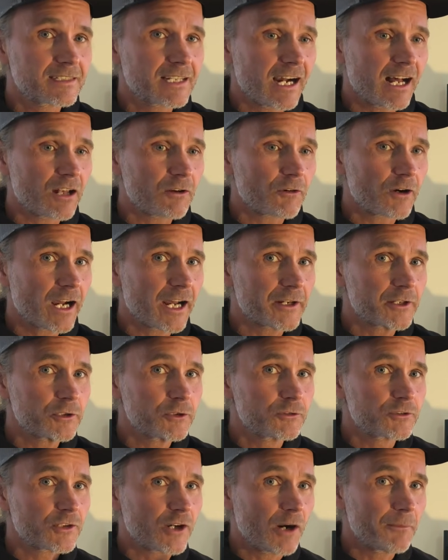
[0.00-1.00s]
Colorado,
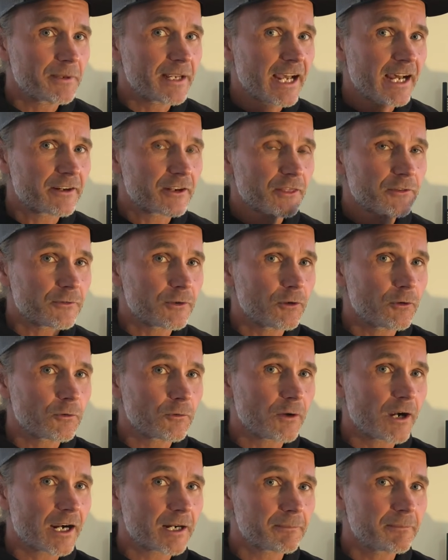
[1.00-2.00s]
who taught me how to throw a
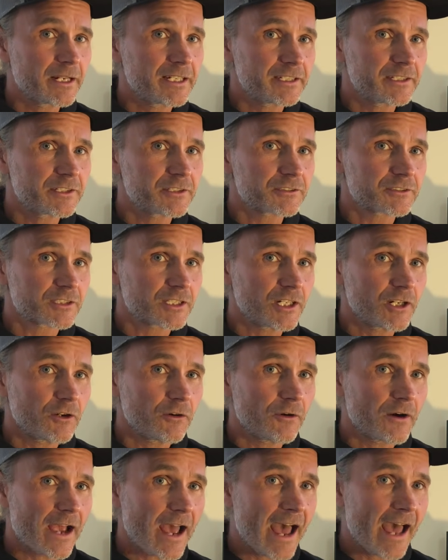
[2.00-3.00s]
rock many years
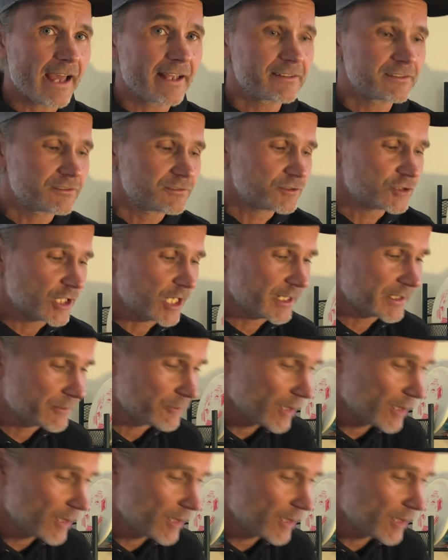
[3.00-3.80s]
ago at Johnny